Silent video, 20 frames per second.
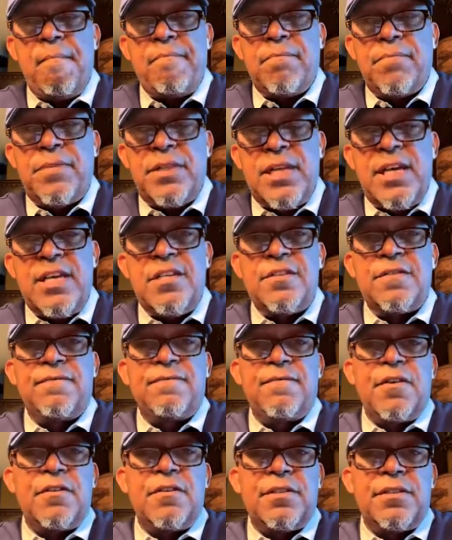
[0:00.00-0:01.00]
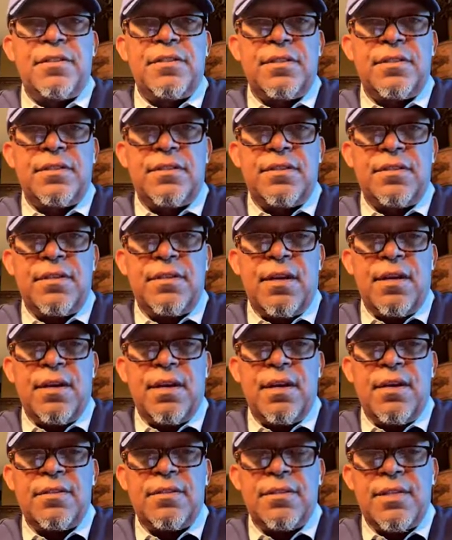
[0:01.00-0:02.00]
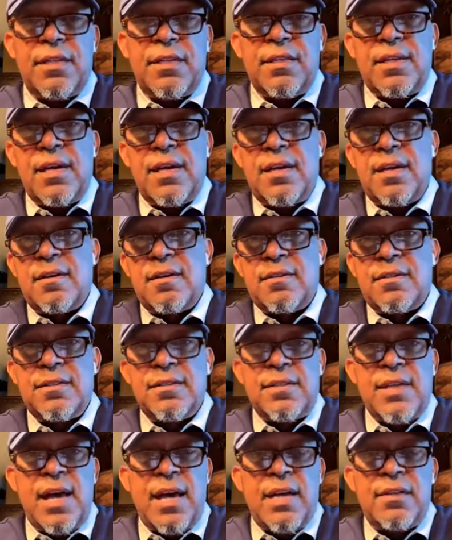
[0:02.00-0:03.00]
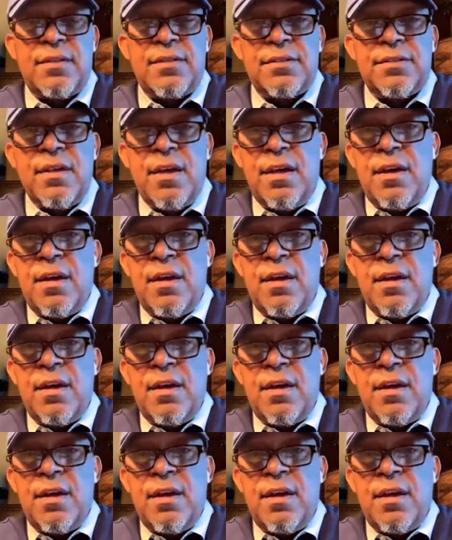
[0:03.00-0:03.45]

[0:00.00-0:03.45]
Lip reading: niche versus synthetic or designers.